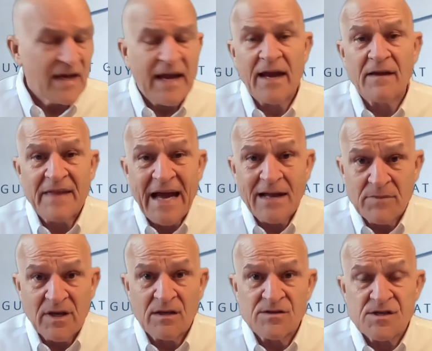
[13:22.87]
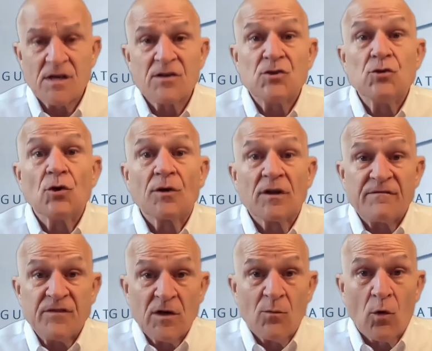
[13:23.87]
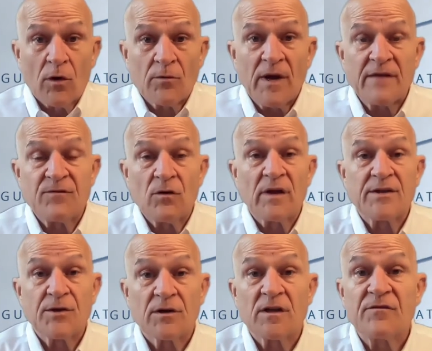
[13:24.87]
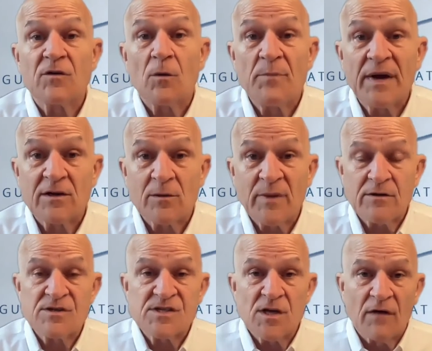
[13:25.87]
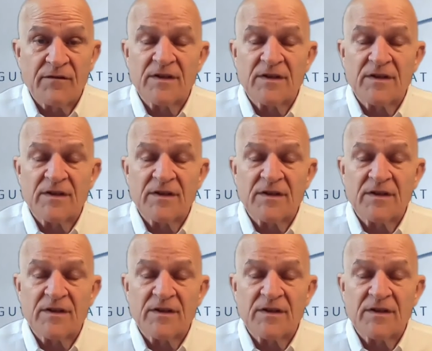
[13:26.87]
And that means you're going to feel more grateful and you're going to feel better about yourself.